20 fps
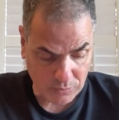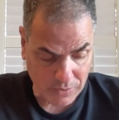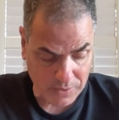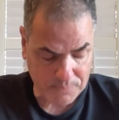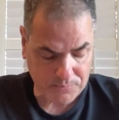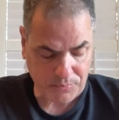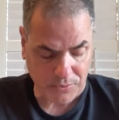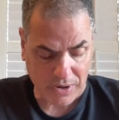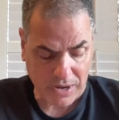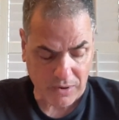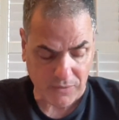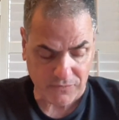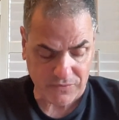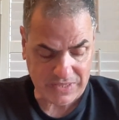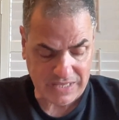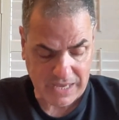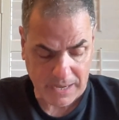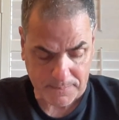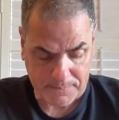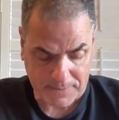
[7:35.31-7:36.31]
We pray over
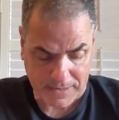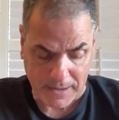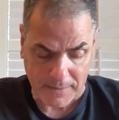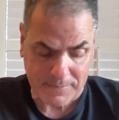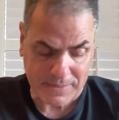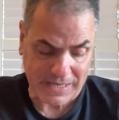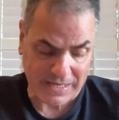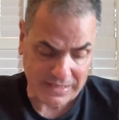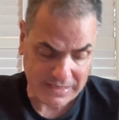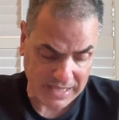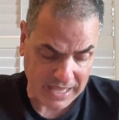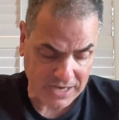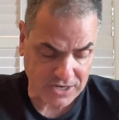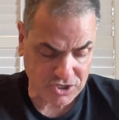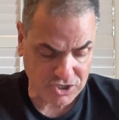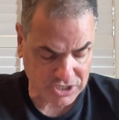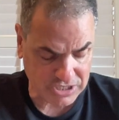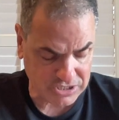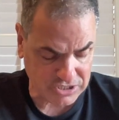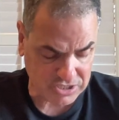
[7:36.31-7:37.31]
the upcoming
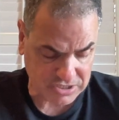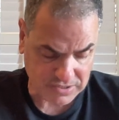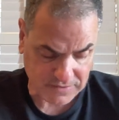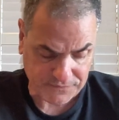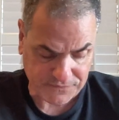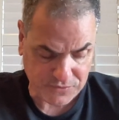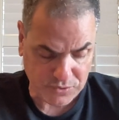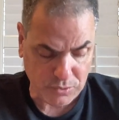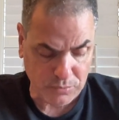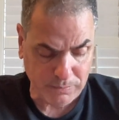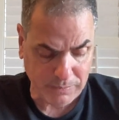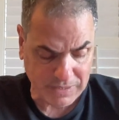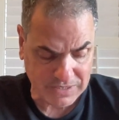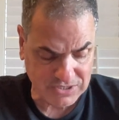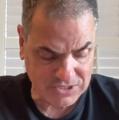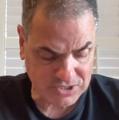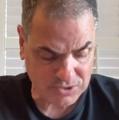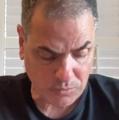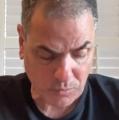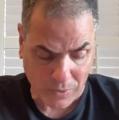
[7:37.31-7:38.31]
election just a few
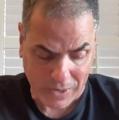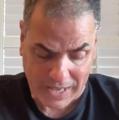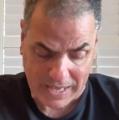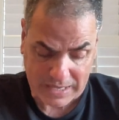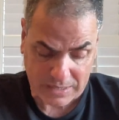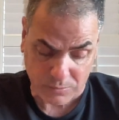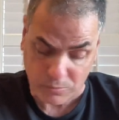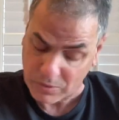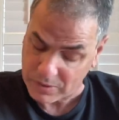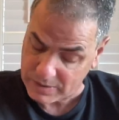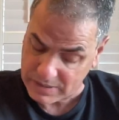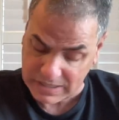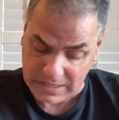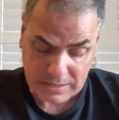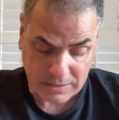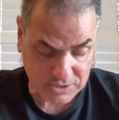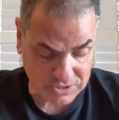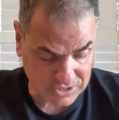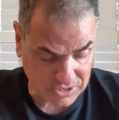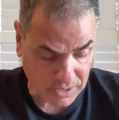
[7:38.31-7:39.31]
months away, and we're going
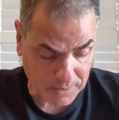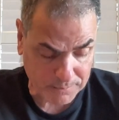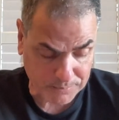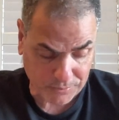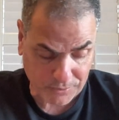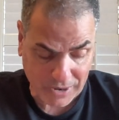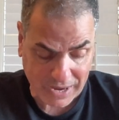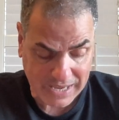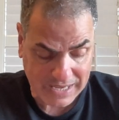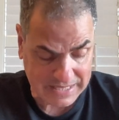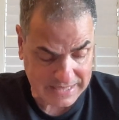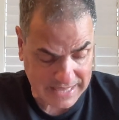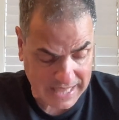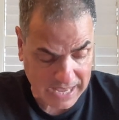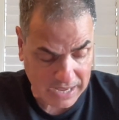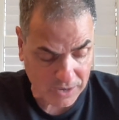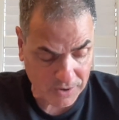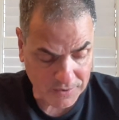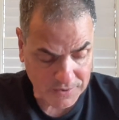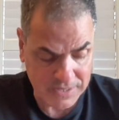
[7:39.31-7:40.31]
to start praying
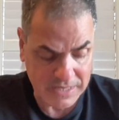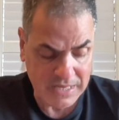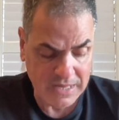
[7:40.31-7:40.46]
now